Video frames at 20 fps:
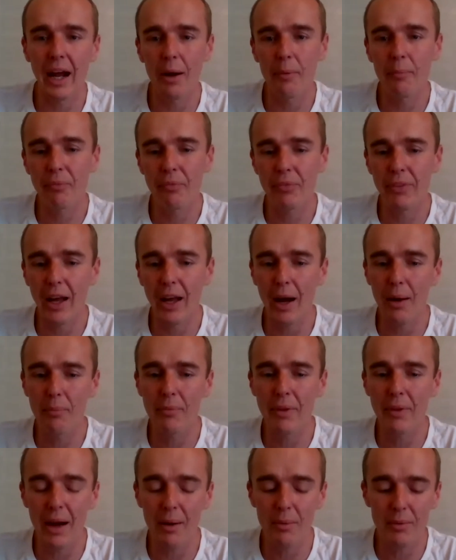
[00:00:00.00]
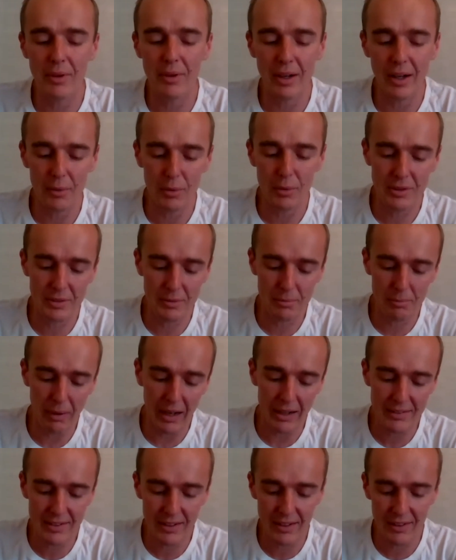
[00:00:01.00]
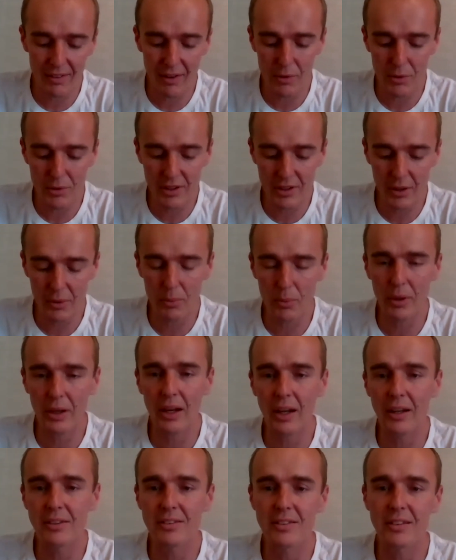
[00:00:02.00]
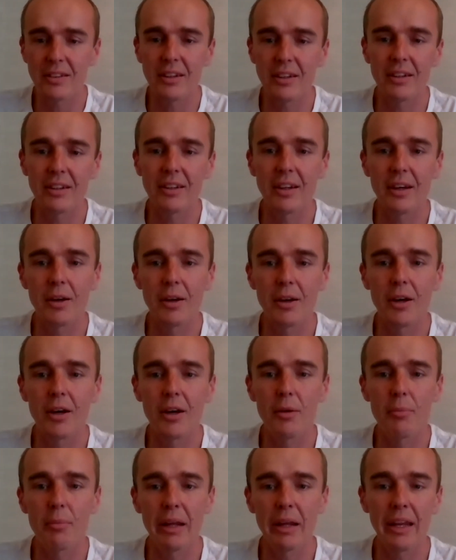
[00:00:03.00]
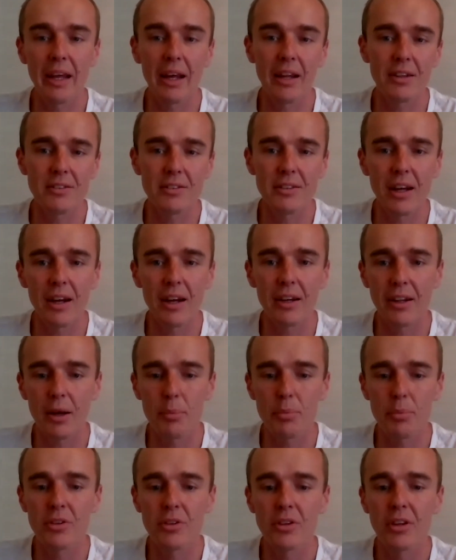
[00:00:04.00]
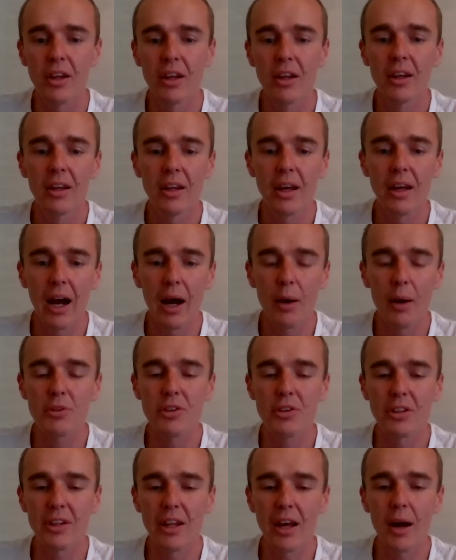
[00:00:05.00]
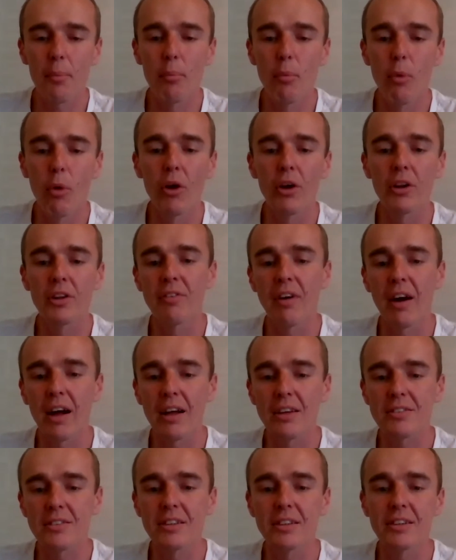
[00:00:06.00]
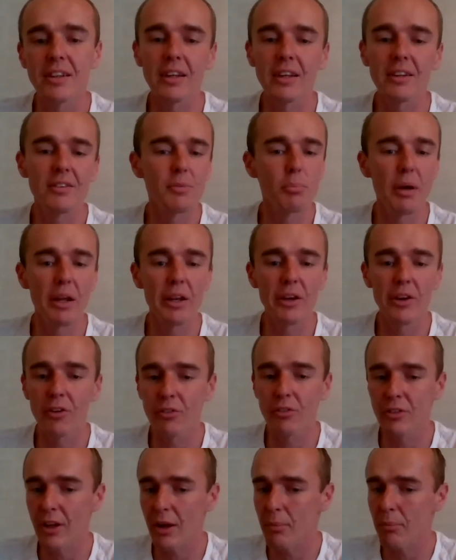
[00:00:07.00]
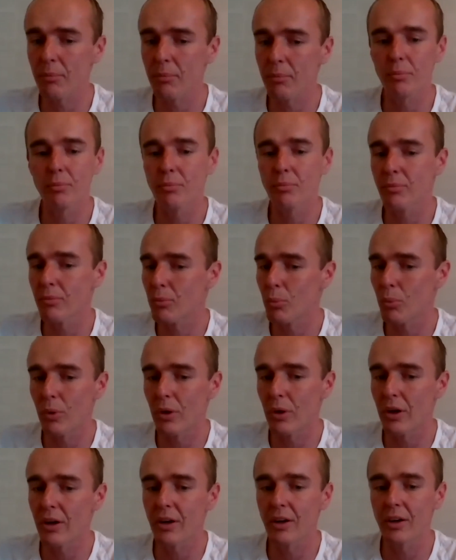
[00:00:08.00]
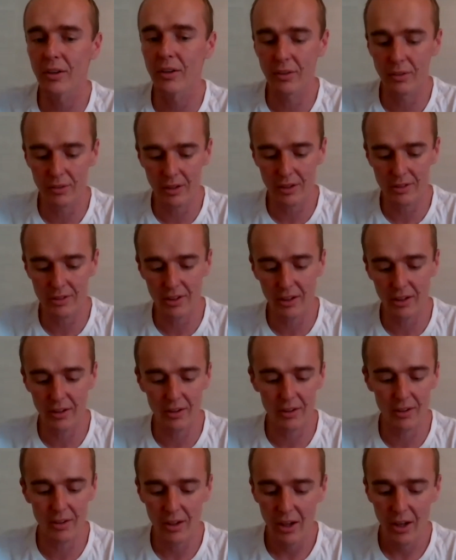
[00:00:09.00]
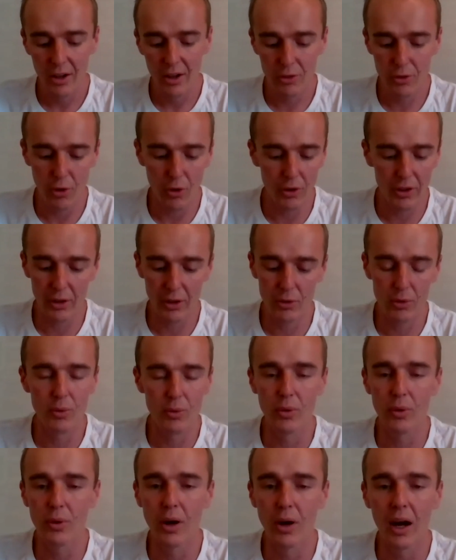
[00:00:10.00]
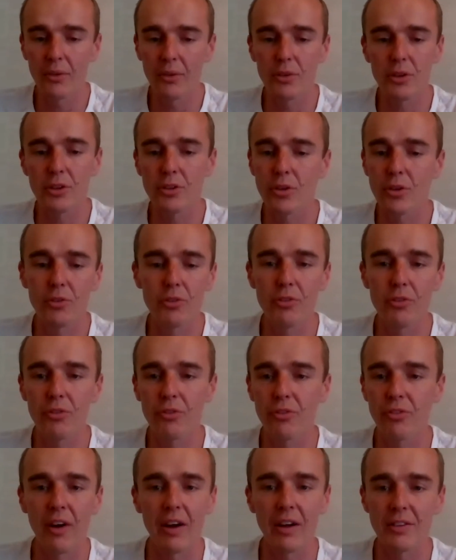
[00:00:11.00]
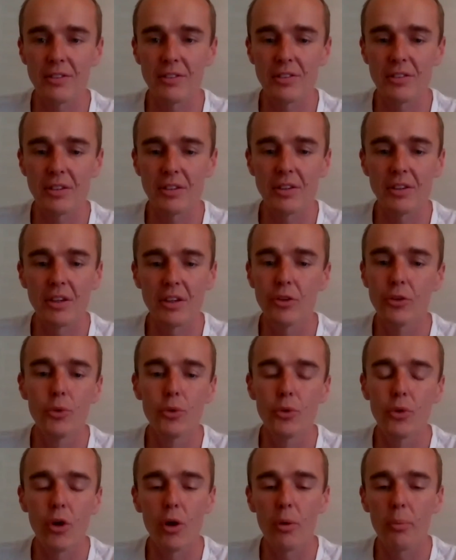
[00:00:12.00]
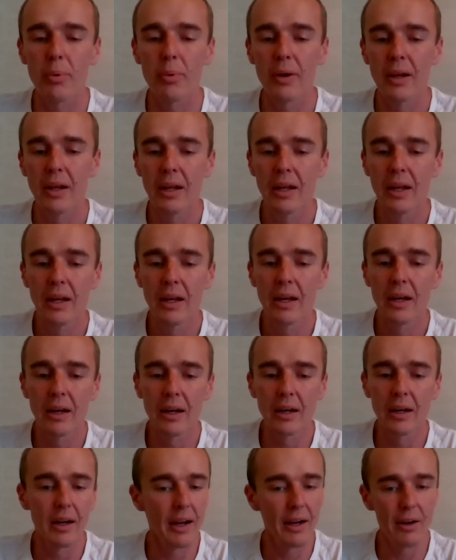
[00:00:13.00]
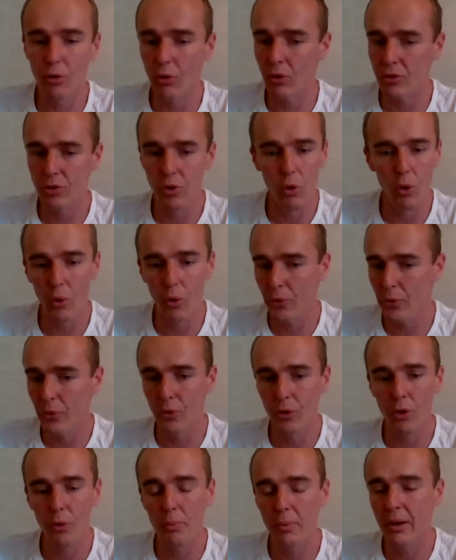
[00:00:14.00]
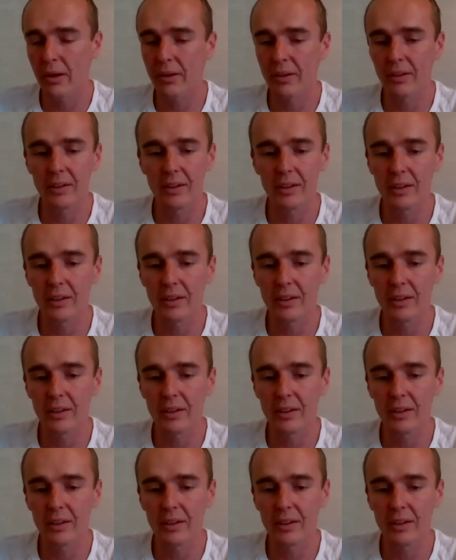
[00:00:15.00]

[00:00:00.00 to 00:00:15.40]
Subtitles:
I would say when I see many other startups, I would say they are more advanced in that. Many of them were, say, talking to hundreds of funds in Europe, across whole Europe and